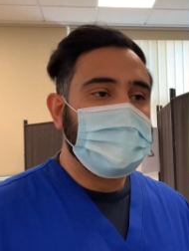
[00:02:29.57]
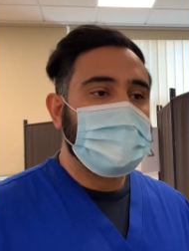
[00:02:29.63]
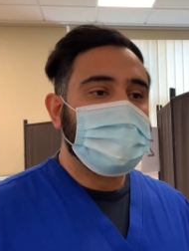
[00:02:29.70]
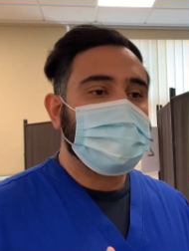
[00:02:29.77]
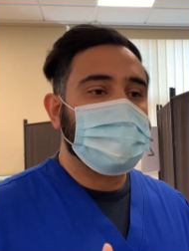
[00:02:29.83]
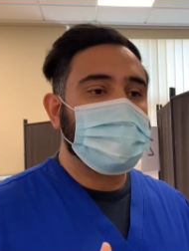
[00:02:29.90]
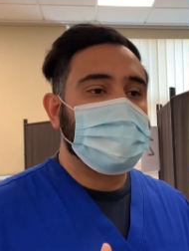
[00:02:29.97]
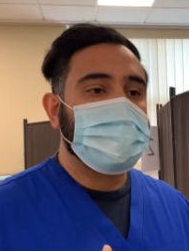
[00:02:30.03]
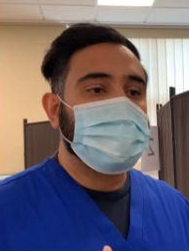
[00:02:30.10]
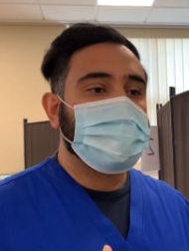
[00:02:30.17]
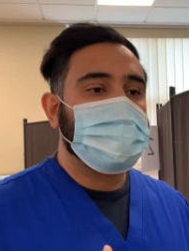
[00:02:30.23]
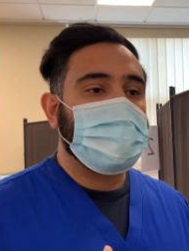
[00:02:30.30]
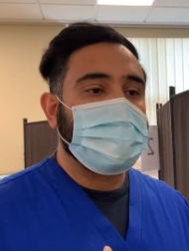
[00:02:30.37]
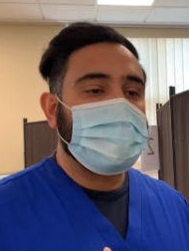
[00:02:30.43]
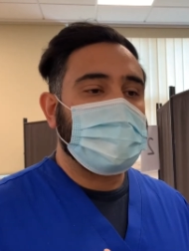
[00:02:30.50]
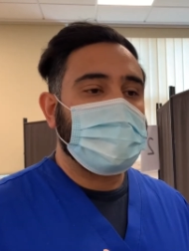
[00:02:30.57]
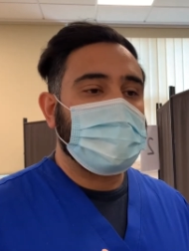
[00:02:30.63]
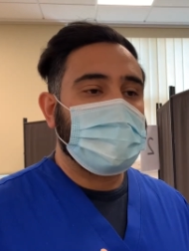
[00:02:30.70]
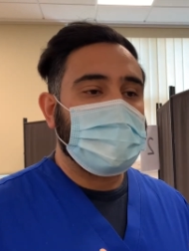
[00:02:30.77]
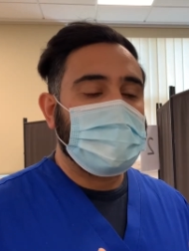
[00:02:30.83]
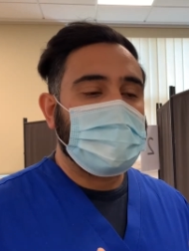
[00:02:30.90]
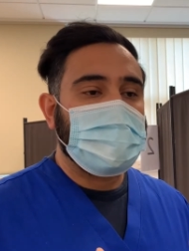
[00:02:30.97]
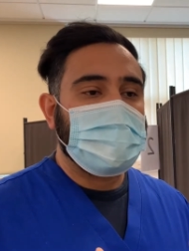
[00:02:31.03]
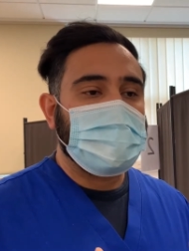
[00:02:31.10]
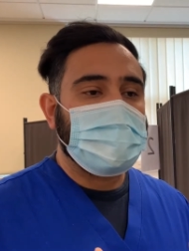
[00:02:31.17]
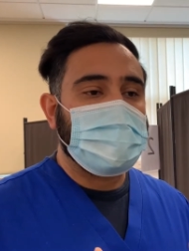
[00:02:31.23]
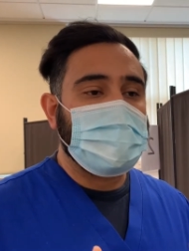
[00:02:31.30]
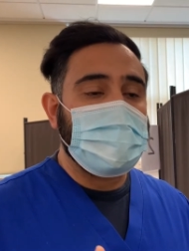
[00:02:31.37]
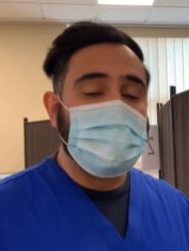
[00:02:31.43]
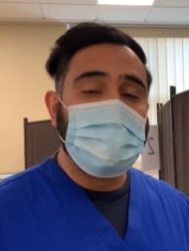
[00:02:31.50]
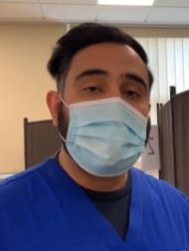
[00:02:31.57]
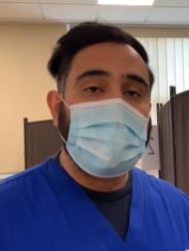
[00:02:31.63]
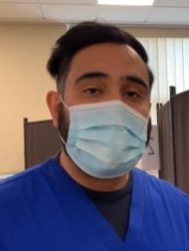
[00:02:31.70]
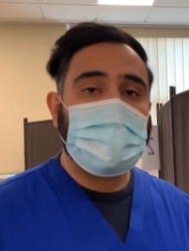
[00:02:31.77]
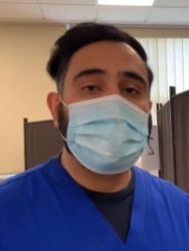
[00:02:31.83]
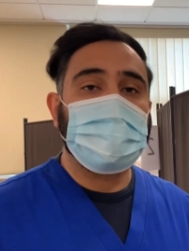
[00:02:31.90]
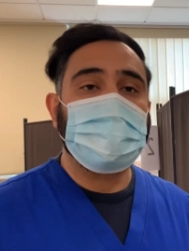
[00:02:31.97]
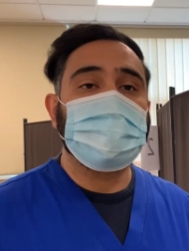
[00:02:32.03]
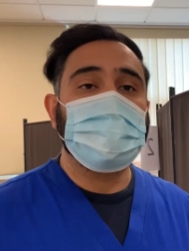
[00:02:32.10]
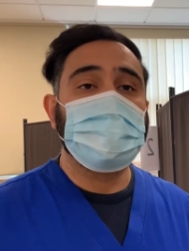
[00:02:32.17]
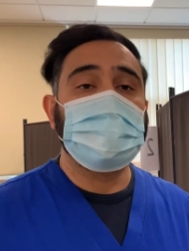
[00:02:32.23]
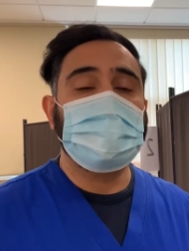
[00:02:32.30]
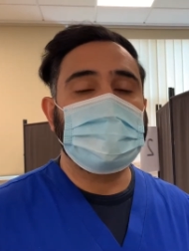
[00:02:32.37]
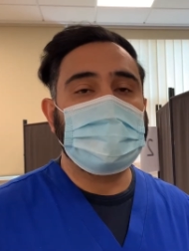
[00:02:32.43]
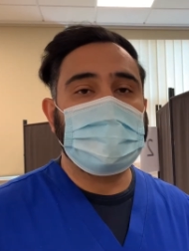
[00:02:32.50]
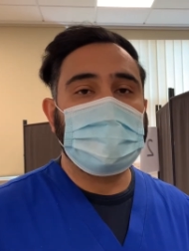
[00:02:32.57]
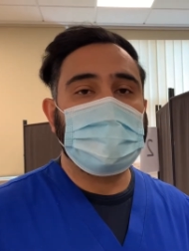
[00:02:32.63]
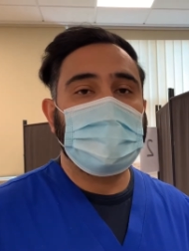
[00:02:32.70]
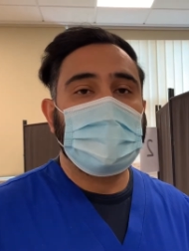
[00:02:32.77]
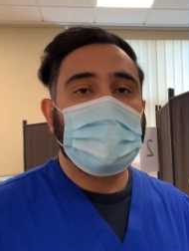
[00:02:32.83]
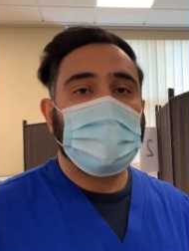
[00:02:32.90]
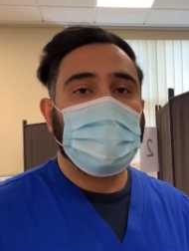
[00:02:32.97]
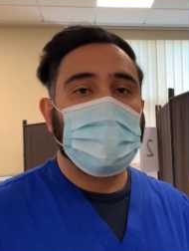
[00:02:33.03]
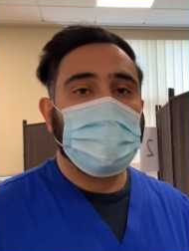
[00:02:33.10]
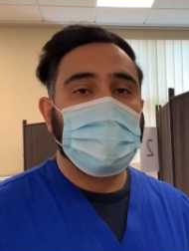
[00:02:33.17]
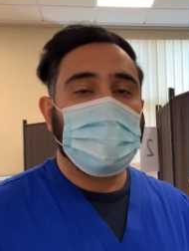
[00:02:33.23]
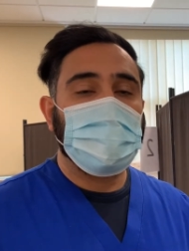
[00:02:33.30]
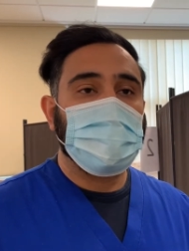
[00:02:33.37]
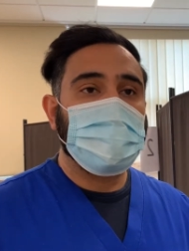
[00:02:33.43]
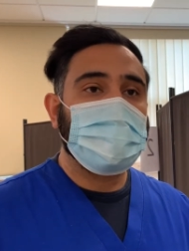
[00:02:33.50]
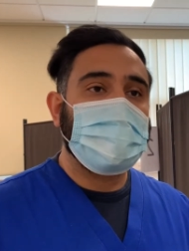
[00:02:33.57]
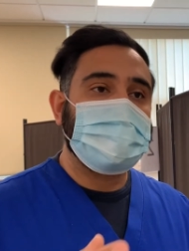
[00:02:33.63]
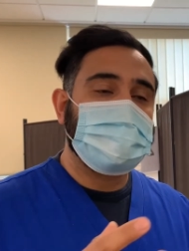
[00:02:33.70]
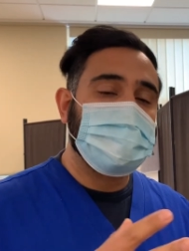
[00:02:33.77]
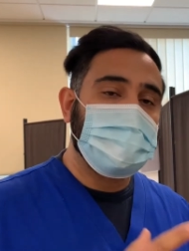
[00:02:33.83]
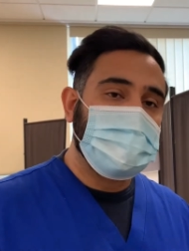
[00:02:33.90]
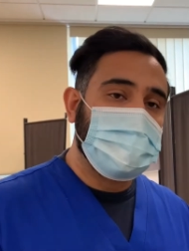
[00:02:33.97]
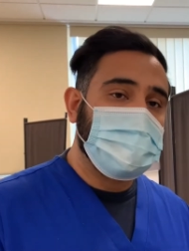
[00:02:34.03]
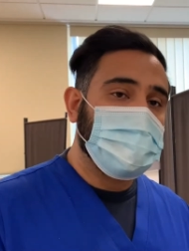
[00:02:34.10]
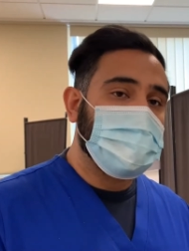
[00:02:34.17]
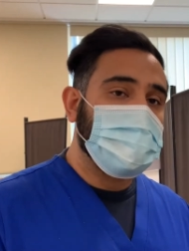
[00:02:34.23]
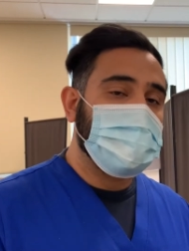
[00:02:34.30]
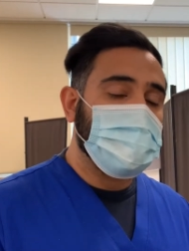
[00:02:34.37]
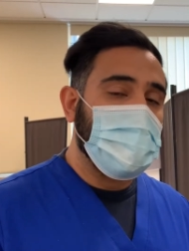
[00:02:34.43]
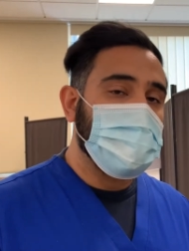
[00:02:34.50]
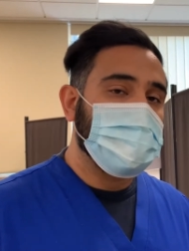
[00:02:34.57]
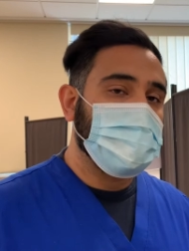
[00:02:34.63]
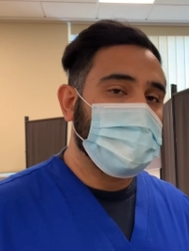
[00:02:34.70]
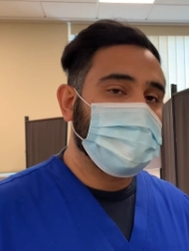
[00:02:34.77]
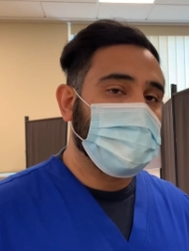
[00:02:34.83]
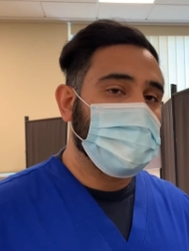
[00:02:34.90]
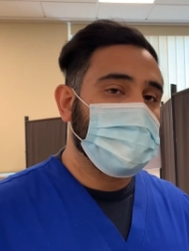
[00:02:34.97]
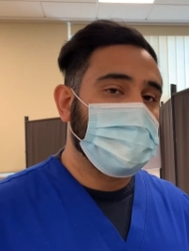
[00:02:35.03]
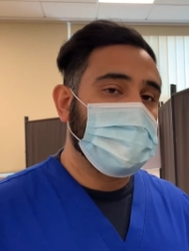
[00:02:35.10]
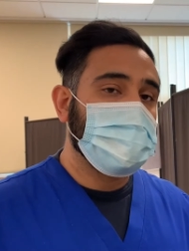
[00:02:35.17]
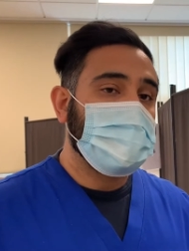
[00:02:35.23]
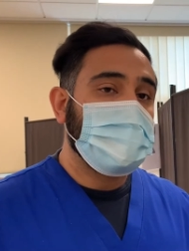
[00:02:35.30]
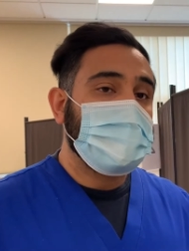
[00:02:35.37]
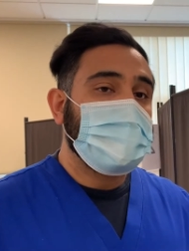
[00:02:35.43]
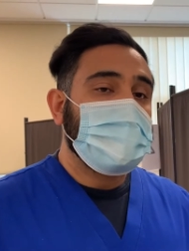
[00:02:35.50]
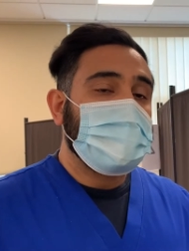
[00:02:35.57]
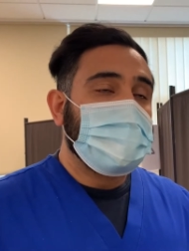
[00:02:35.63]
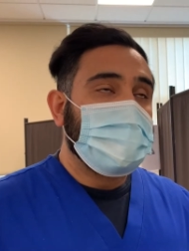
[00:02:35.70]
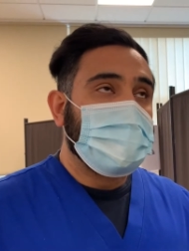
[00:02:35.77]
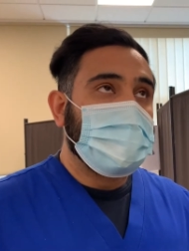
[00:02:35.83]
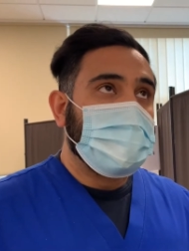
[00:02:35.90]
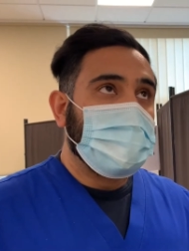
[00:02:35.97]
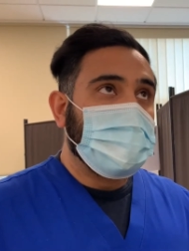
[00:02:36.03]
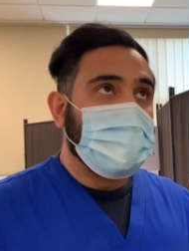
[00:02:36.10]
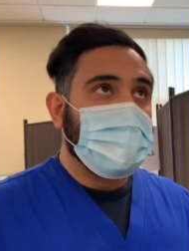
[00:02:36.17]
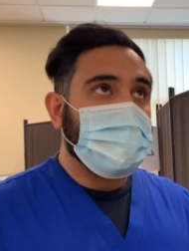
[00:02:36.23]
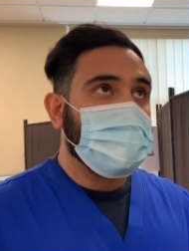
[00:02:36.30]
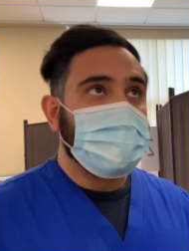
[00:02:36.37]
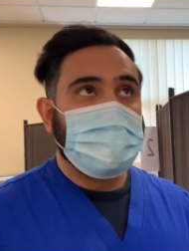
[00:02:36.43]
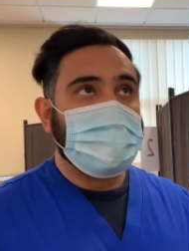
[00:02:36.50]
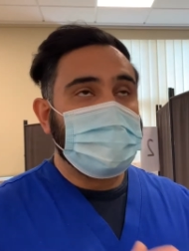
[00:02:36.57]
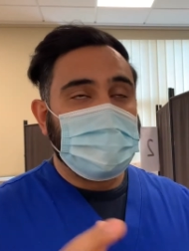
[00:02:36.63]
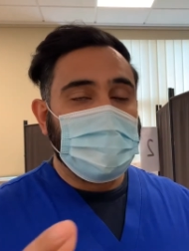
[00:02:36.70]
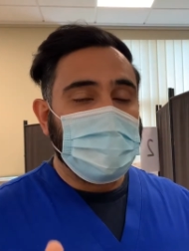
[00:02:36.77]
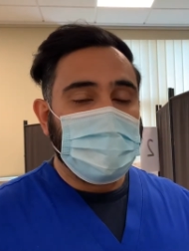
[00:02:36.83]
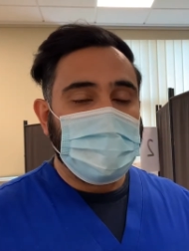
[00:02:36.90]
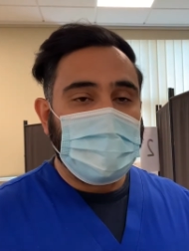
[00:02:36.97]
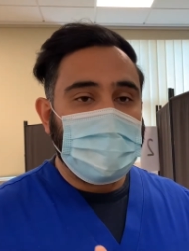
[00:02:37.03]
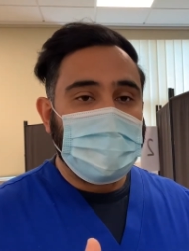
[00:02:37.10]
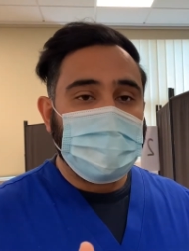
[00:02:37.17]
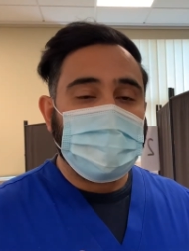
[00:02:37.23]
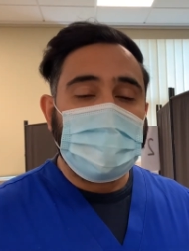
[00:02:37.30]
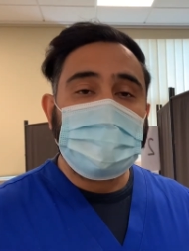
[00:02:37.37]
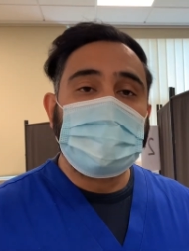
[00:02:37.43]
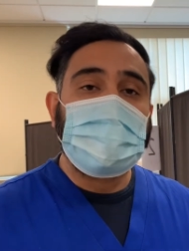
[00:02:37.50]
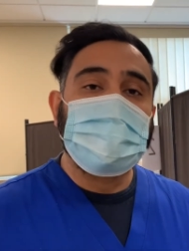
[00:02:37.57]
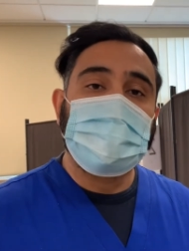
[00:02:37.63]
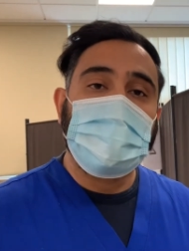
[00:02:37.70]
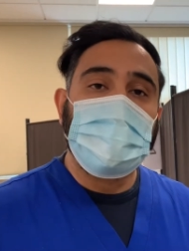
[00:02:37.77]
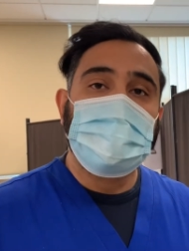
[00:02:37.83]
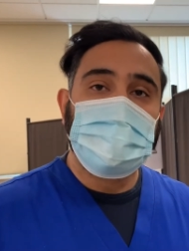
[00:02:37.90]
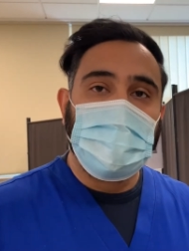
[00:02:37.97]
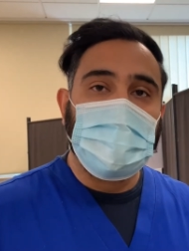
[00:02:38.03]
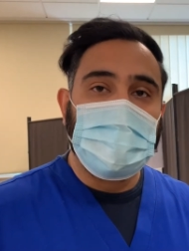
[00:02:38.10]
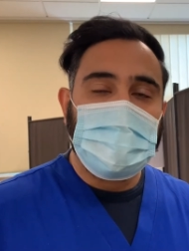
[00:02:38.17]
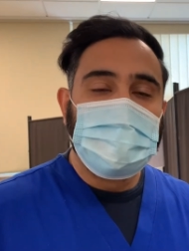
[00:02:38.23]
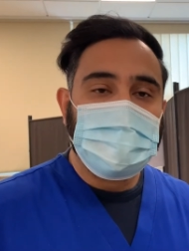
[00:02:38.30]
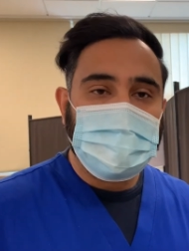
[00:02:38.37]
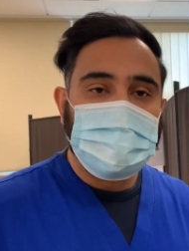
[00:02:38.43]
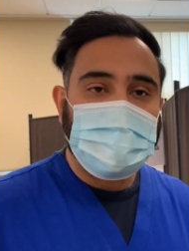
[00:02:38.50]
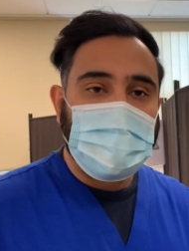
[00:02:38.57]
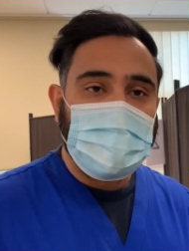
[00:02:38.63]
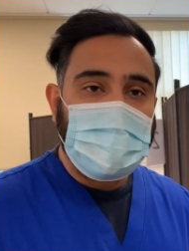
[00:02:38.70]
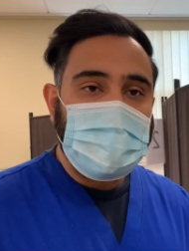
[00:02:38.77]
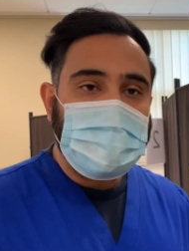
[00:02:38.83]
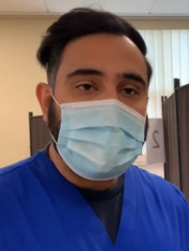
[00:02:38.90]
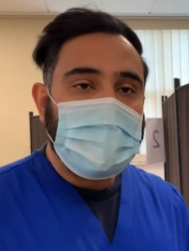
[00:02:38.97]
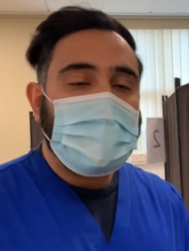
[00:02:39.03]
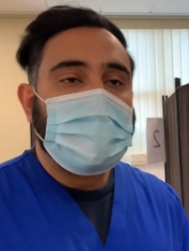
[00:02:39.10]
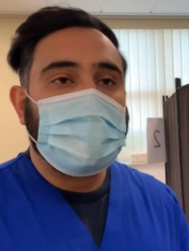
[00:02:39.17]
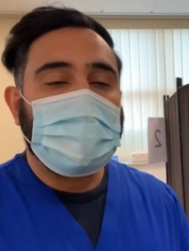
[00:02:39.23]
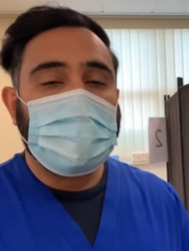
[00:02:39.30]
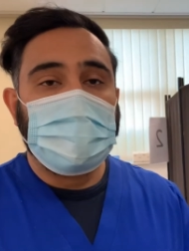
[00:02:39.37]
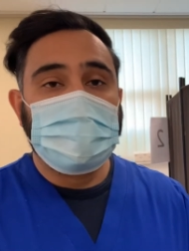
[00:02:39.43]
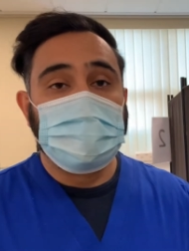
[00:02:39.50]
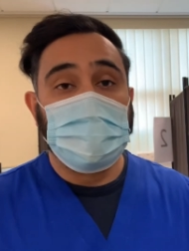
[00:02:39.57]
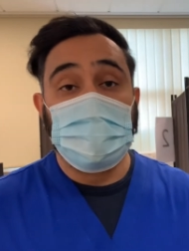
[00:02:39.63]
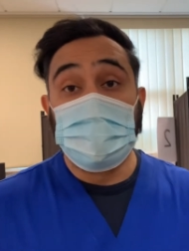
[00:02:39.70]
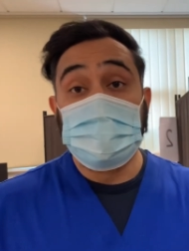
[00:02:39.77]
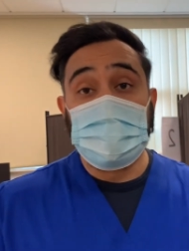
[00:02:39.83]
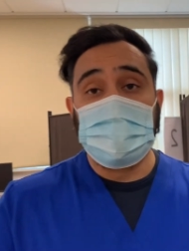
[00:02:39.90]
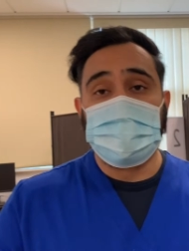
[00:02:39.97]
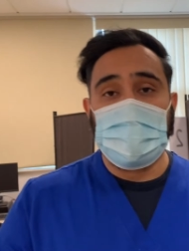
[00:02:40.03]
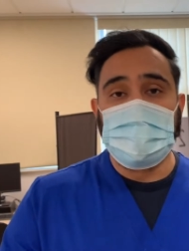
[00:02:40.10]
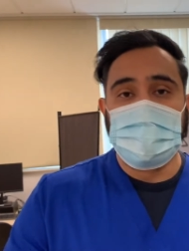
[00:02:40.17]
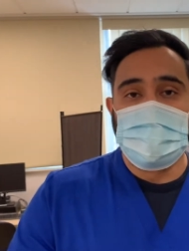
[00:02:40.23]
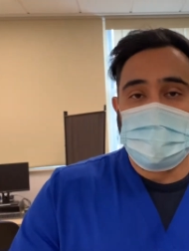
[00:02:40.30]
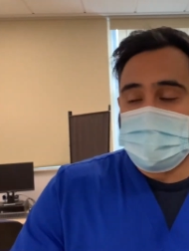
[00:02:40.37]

to get you help if you need it, or get somebody over for, you know, if anything ever goes wrong. Okay, so you're in safe hands.